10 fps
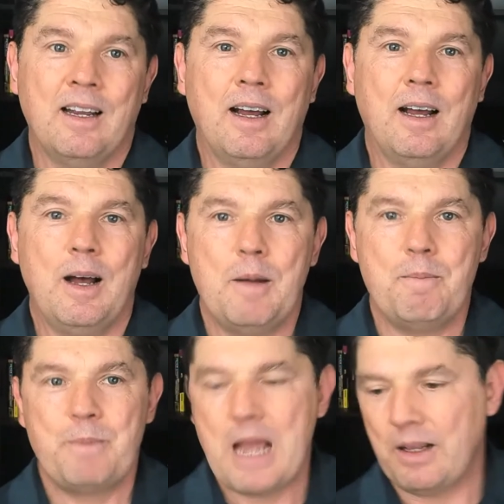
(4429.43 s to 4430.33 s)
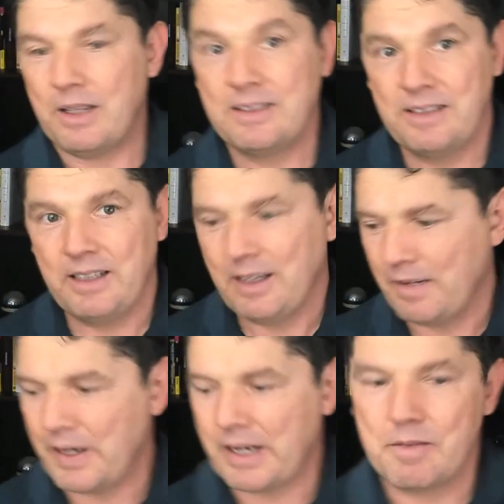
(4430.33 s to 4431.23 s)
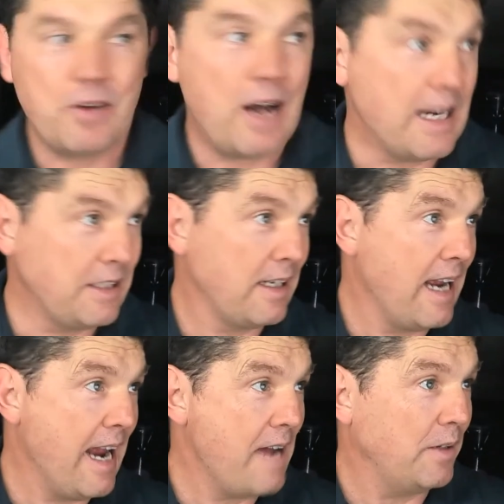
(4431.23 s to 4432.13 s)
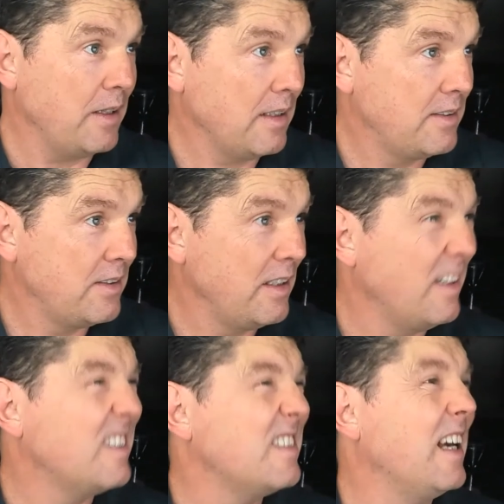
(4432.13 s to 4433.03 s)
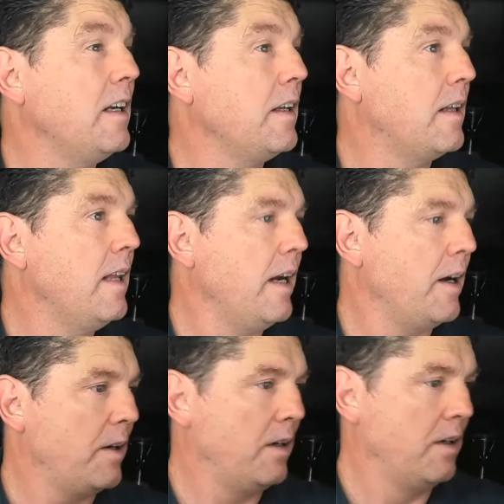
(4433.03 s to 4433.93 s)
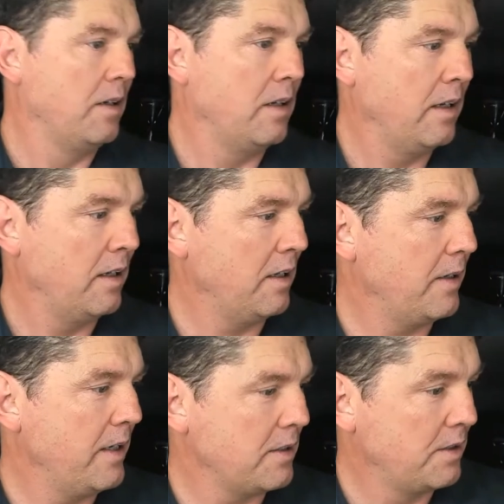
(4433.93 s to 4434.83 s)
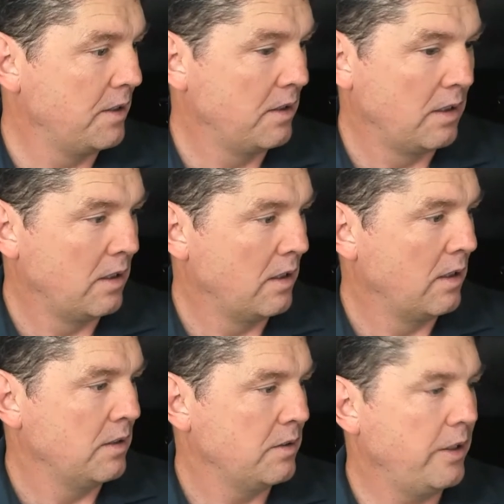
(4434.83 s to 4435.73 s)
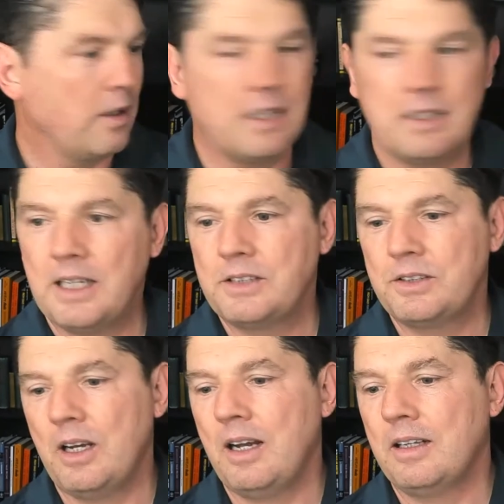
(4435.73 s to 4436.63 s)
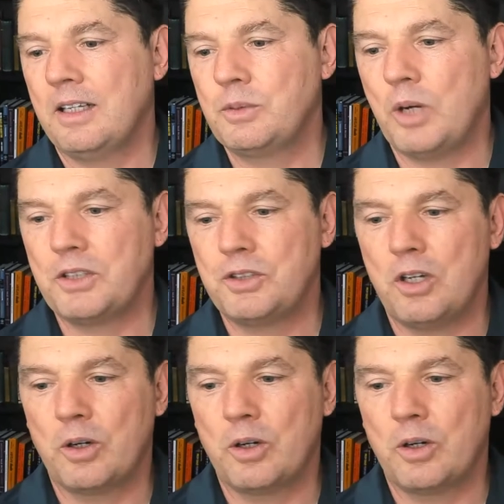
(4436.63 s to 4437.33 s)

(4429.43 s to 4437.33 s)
Um, now, let's see if I can. I actually think I have it. Let's see. Is that it? There, there it is. So here, let, us let's, uh, let's watch Saul